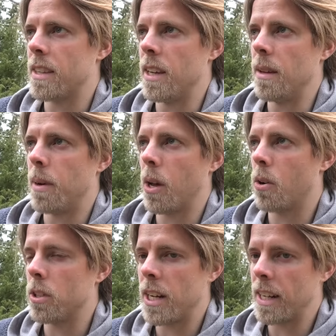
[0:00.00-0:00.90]
the
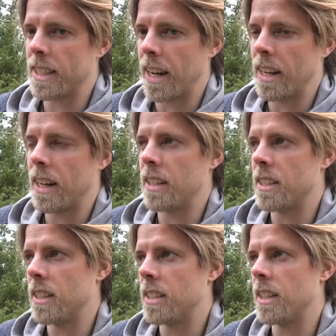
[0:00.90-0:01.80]
biological side and
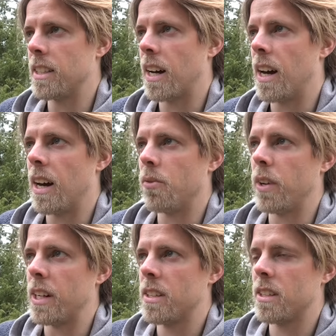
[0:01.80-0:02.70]
she sees a
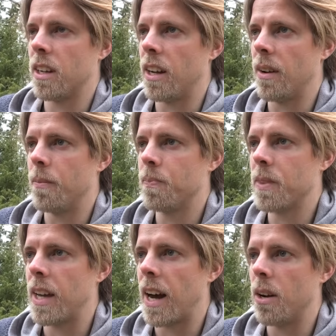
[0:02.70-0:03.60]
fit
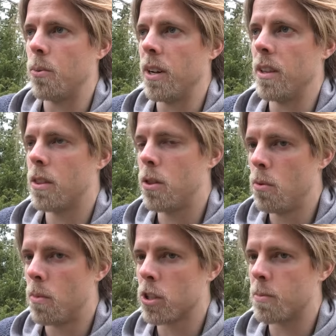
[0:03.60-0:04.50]
guy with
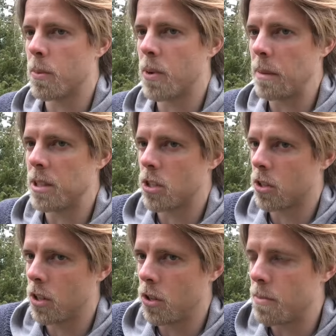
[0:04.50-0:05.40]
thumos, but perhaps he's
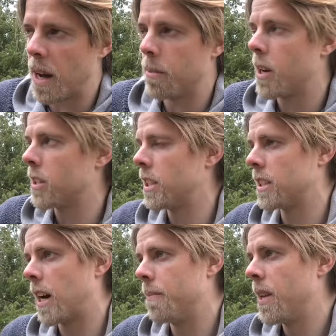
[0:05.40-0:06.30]
not a good man because
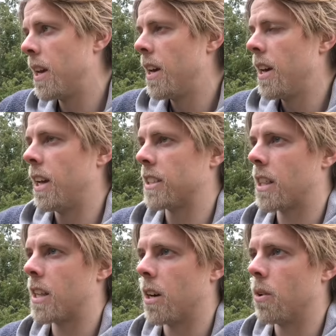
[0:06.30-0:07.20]
he's a
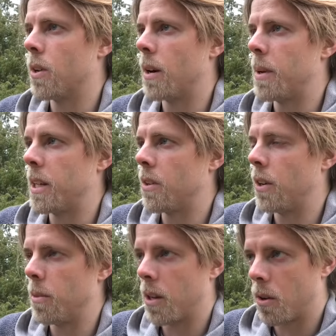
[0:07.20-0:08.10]
thug or a petty
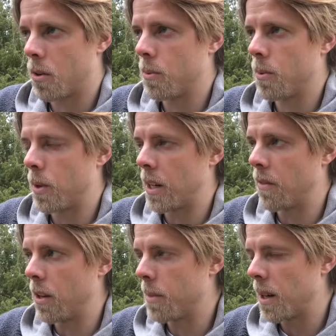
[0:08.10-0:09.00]
criminal or
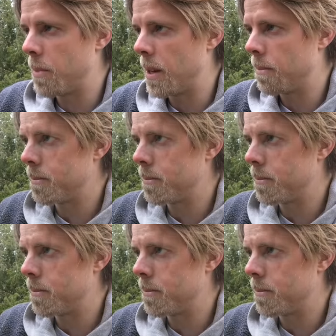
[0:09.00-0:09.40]
whatever it might be.